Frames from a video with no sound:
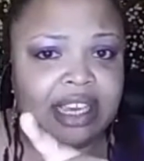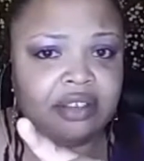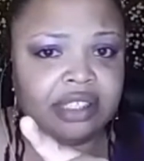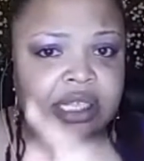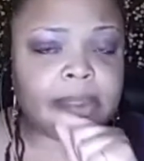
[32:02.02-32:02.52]

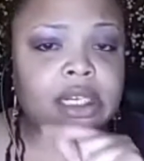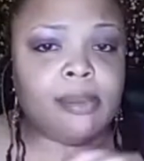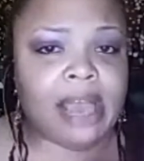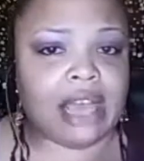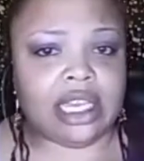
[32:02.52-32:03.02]
tell you something
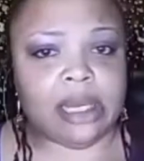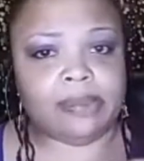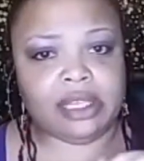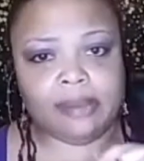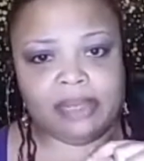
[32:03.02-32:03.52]
about
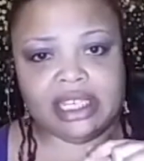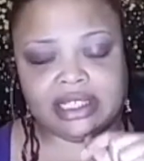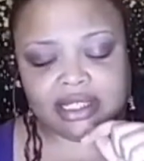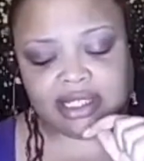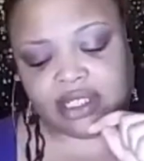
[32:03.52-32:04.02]
keeping your
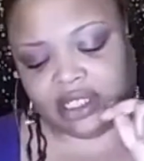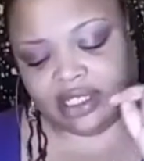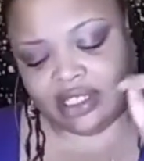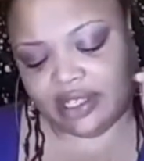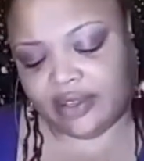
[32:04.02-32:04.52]
business to
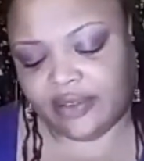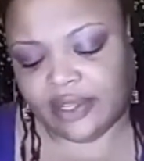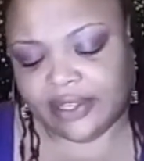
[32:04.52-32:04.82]
yourself.